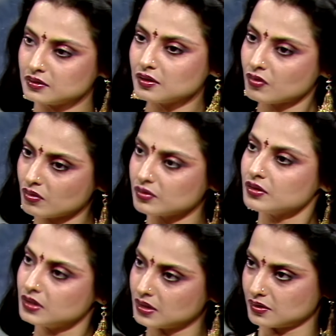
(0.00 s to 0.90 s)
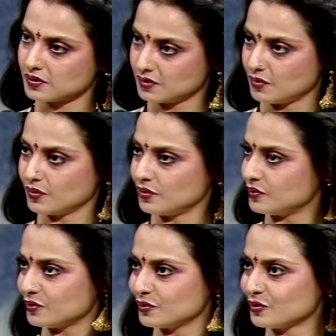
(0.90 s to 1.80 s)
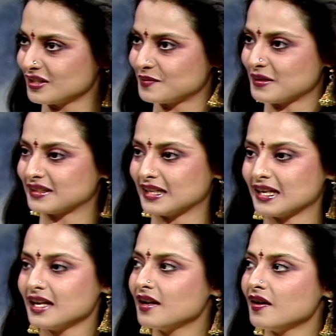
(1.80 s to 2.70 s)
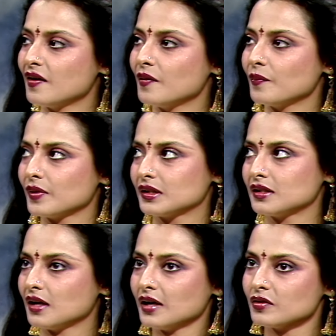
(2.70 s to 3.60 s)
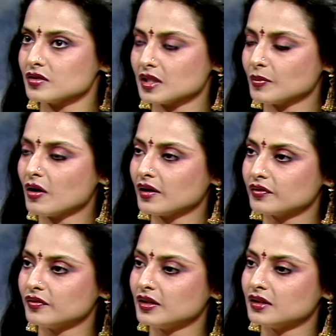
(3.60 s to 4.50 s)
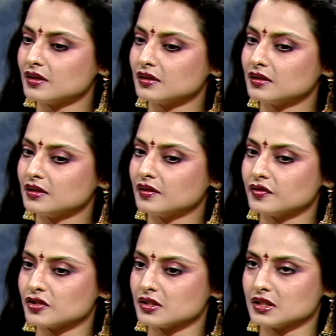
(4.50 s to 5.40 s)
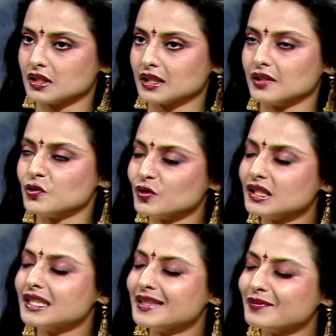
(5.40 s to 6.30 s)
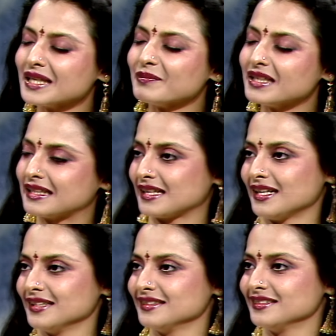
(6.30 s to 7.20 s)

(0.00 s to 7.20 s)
they're all a little slow, you know, so you don't expect that. But I don't know, somehow I feel inefficiency can really make me cry.